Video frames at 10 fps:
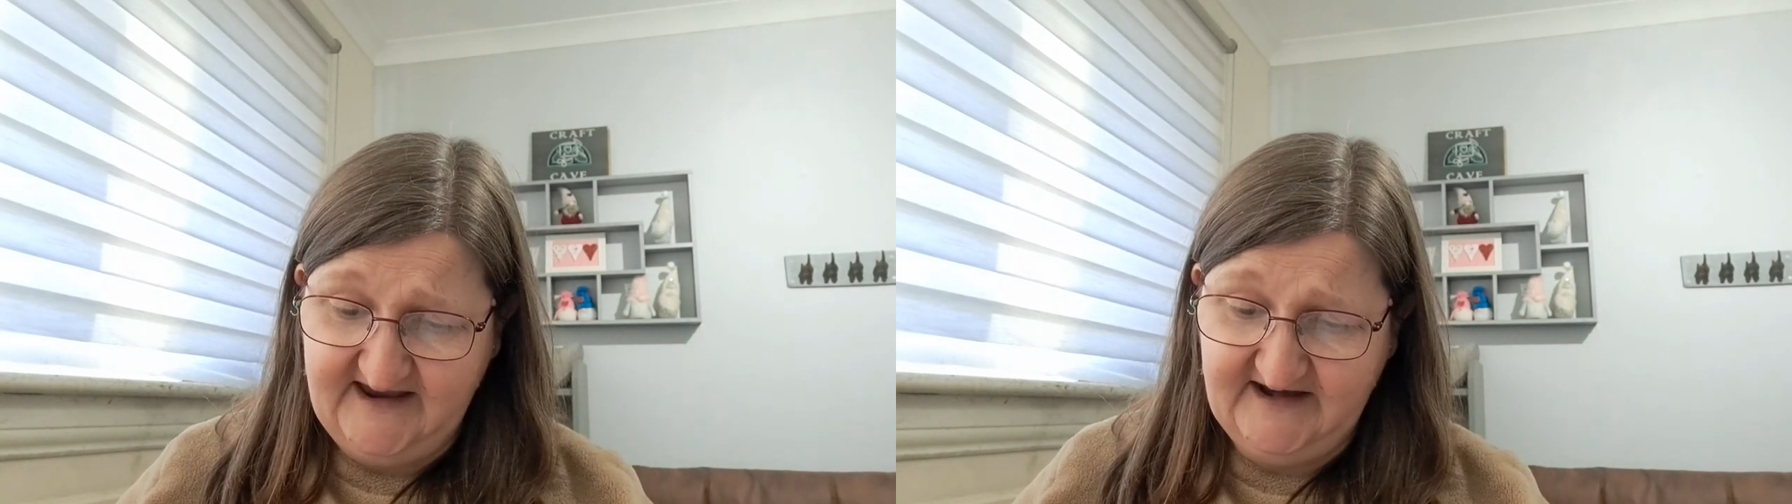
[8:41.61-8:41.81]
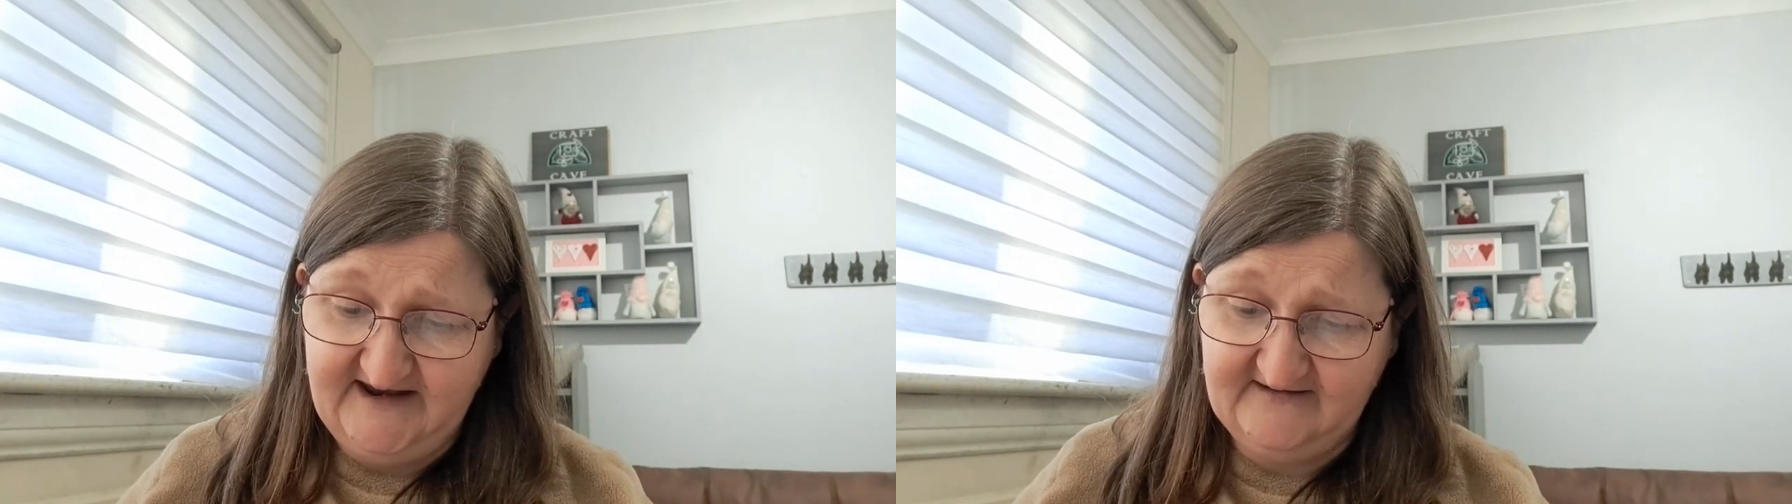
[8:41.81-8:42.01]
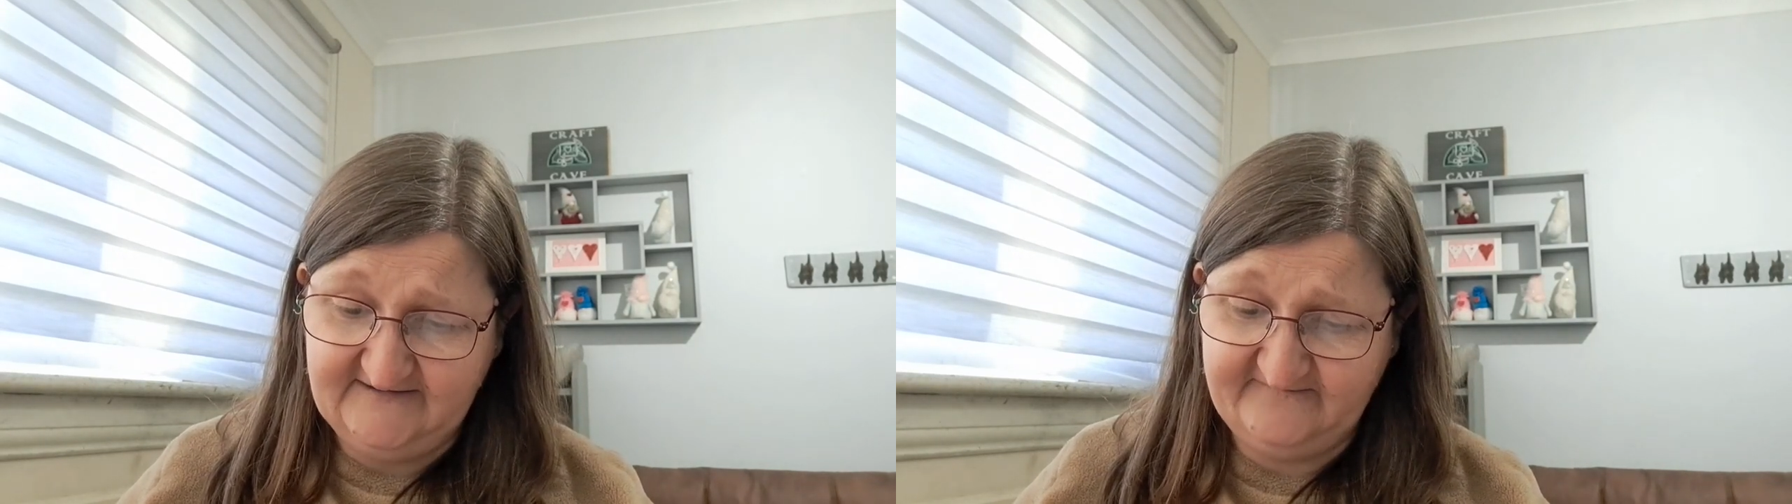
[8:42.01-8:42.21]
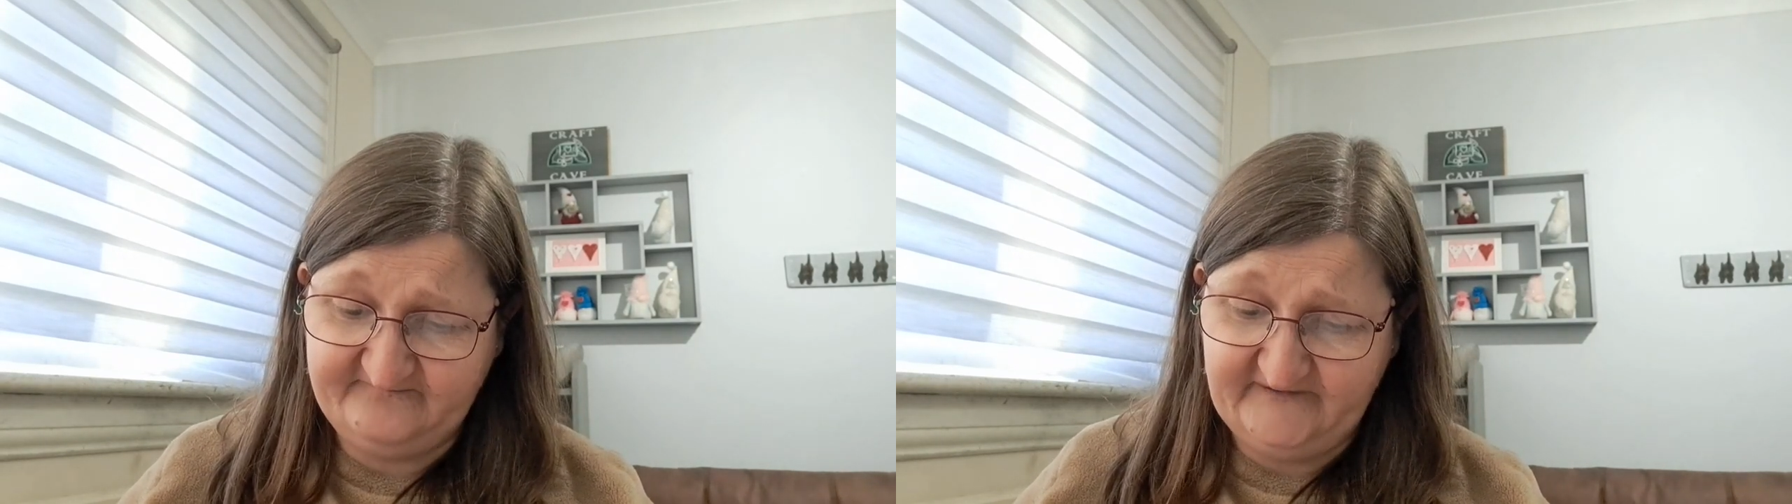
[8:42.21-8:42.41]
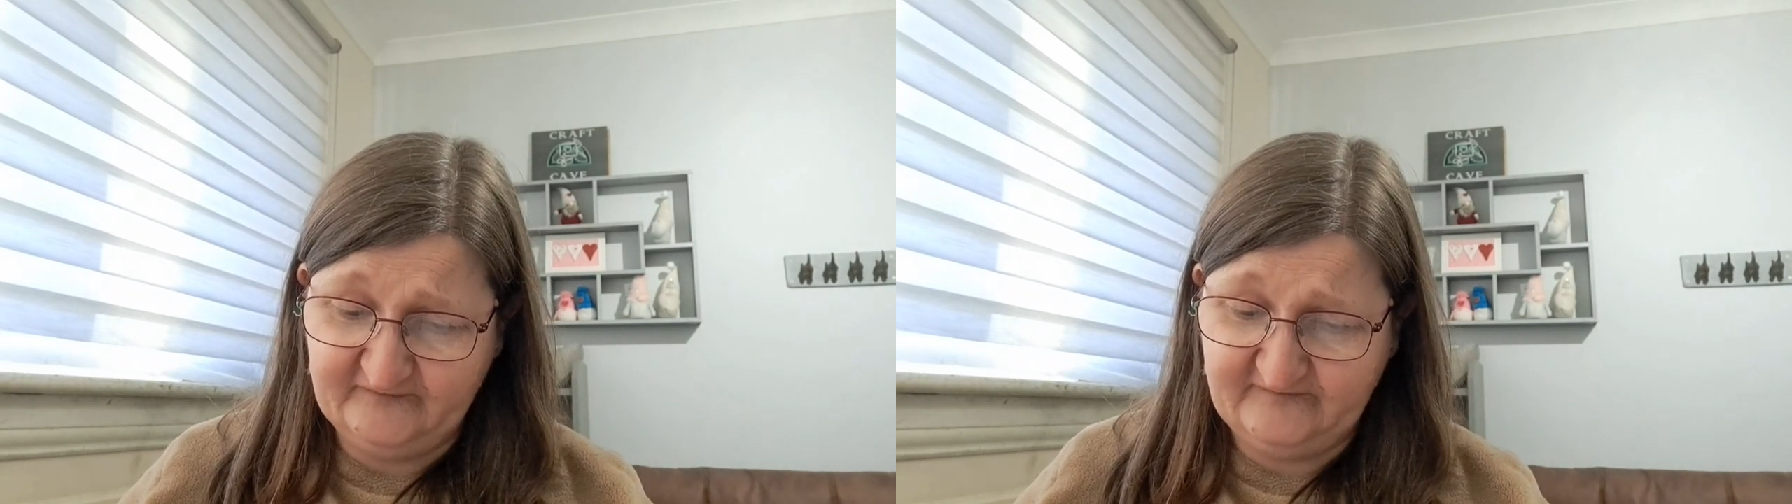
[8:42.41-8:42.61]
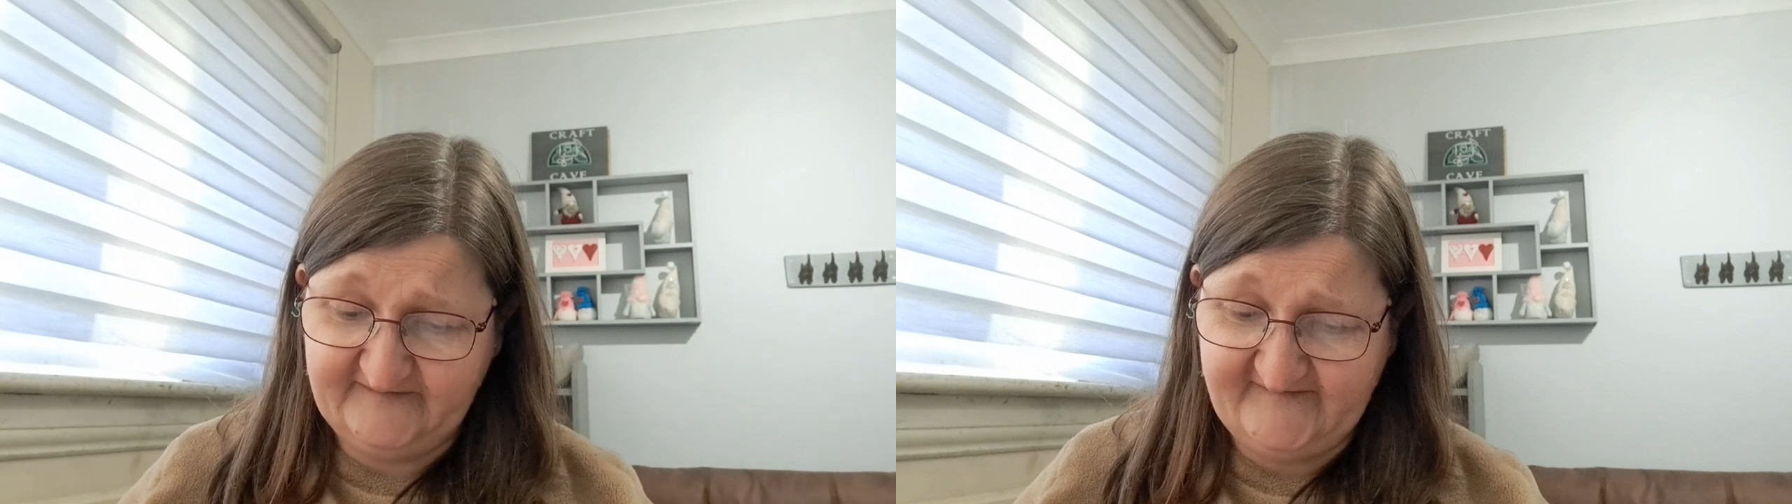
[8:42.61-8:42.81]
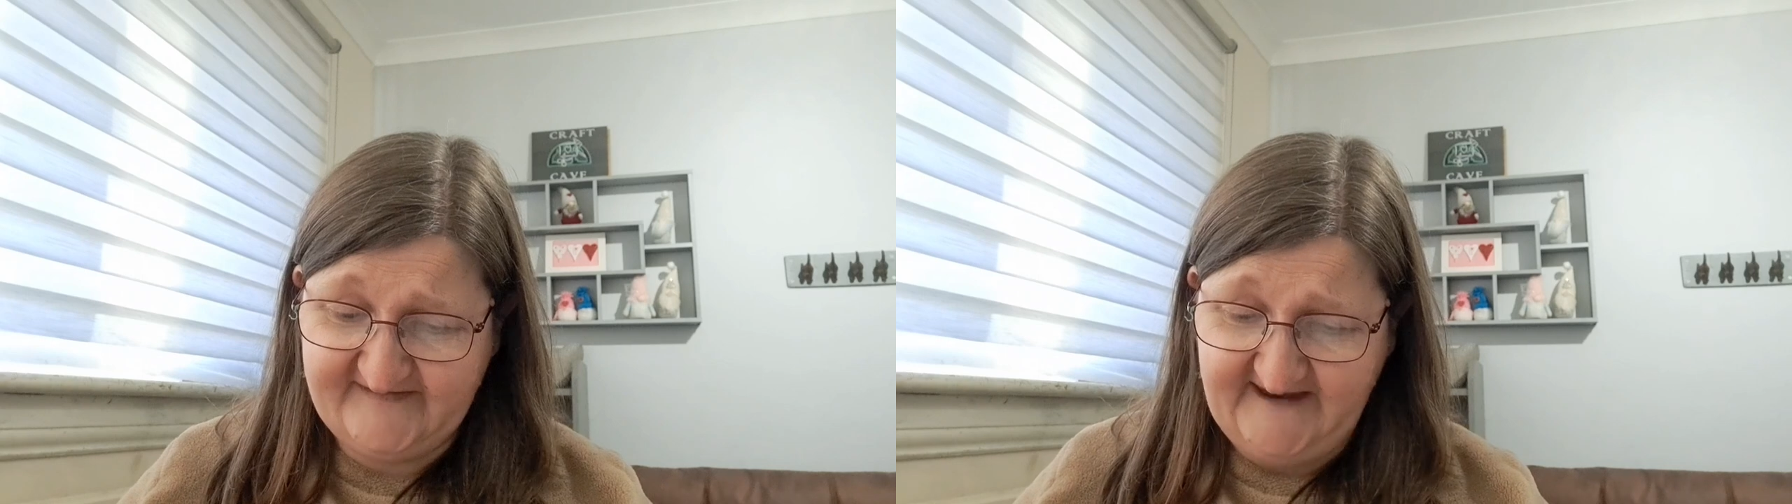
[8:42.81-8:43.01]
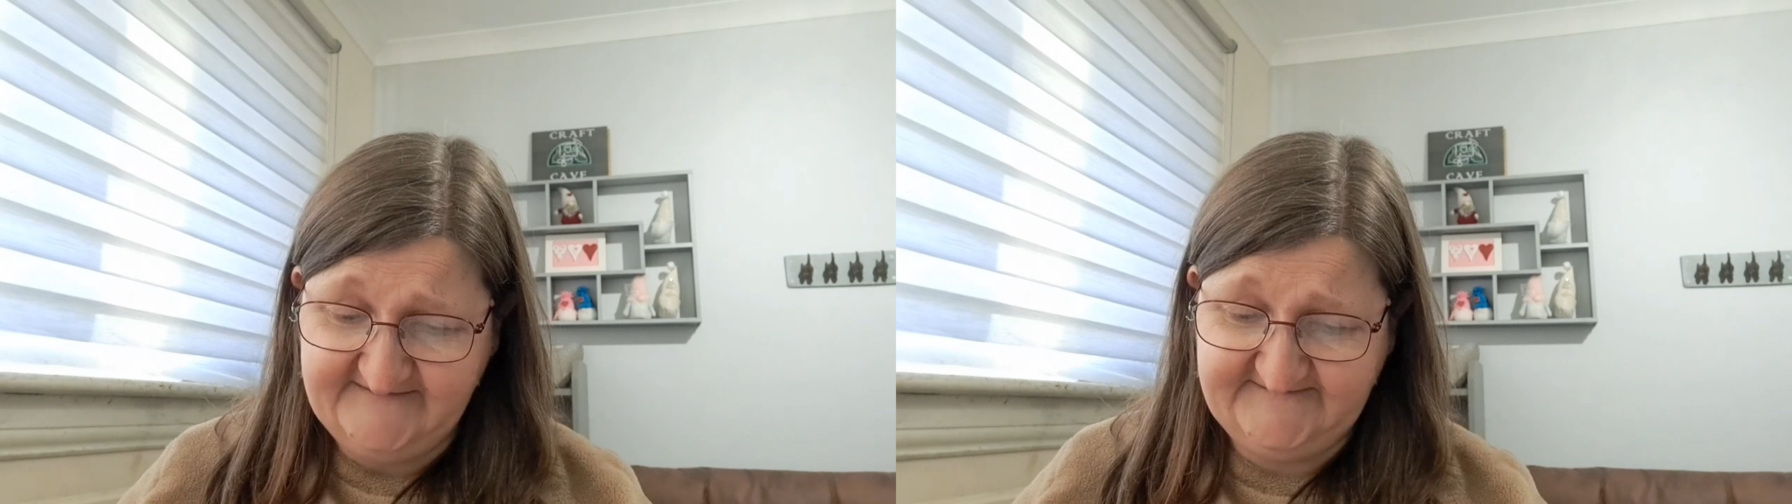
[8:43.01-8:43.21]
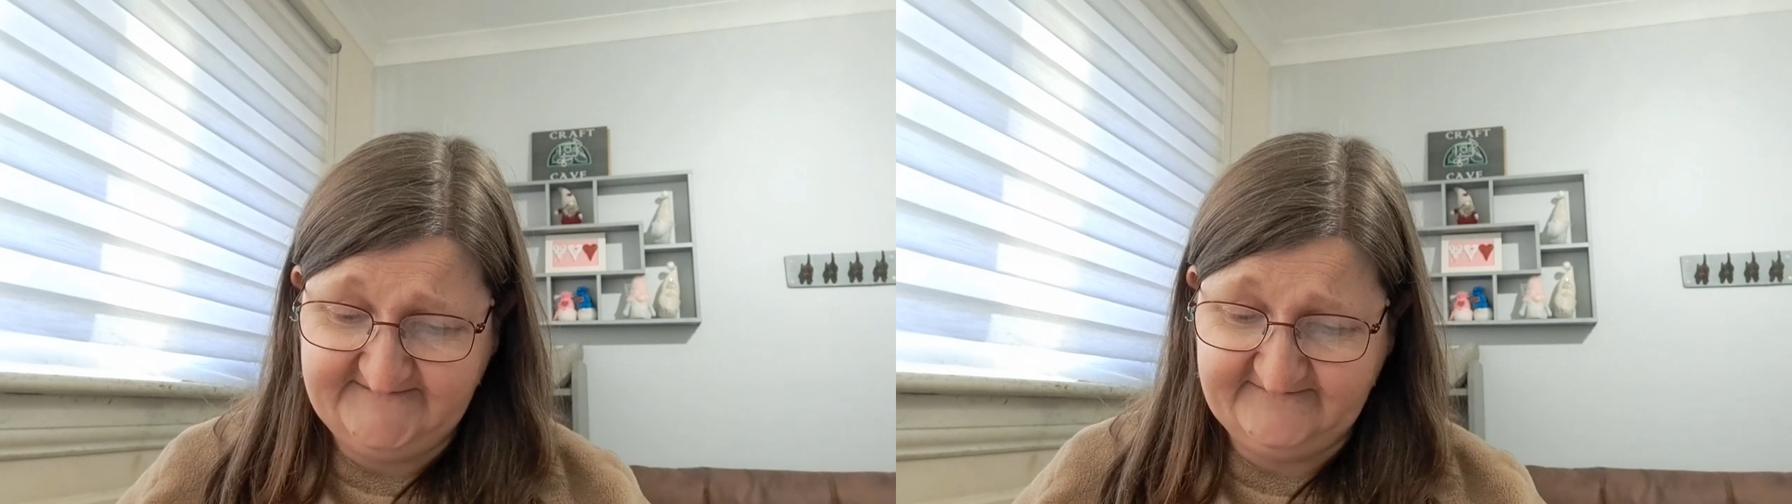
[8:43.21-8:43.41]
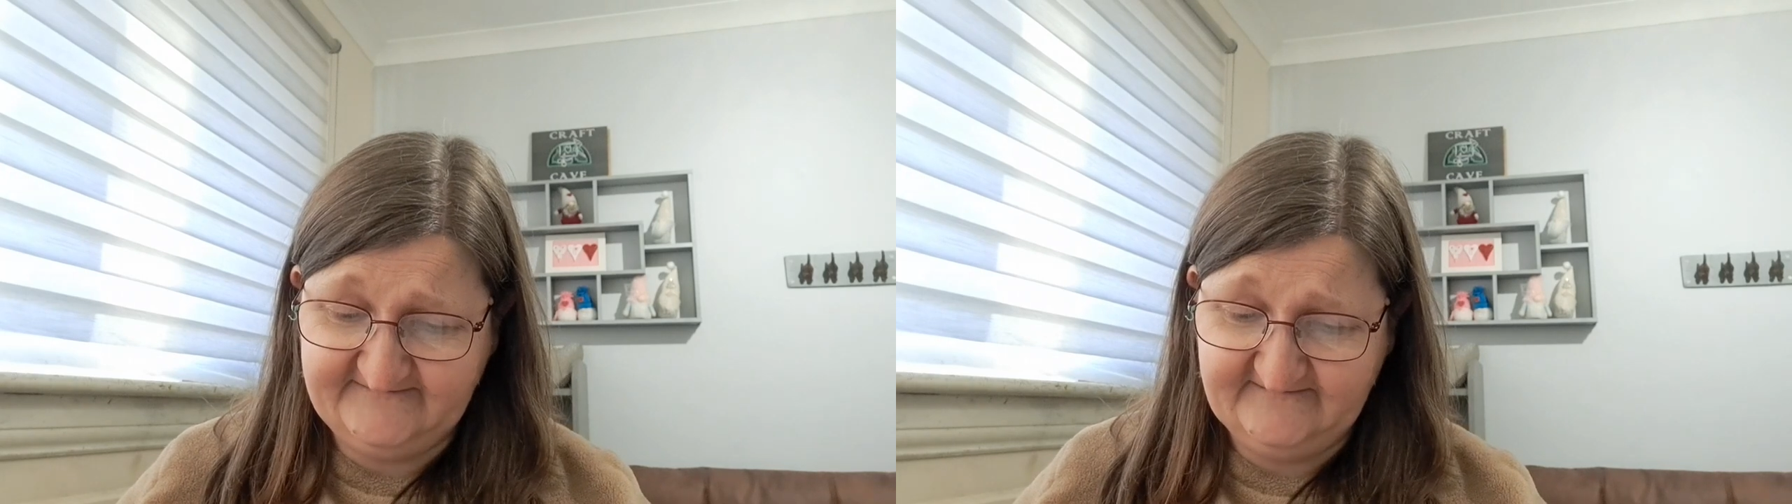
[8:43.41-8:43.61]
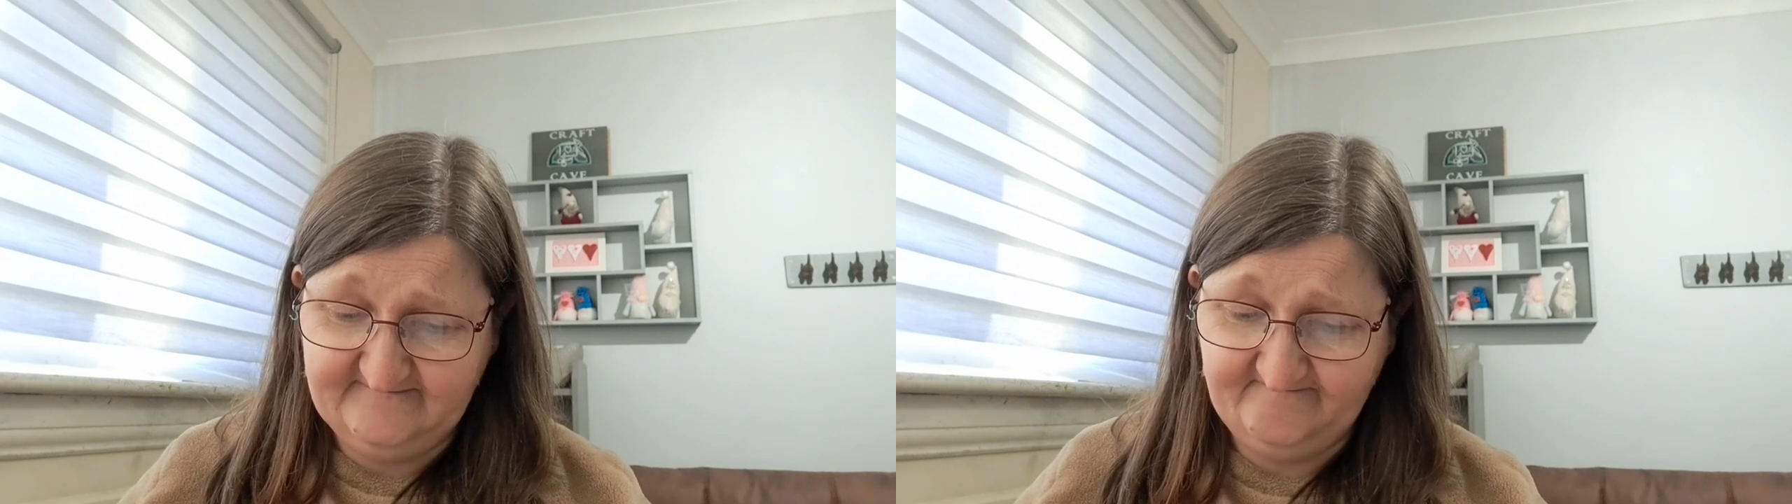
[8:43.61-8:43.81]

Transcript: area is filled with stitches.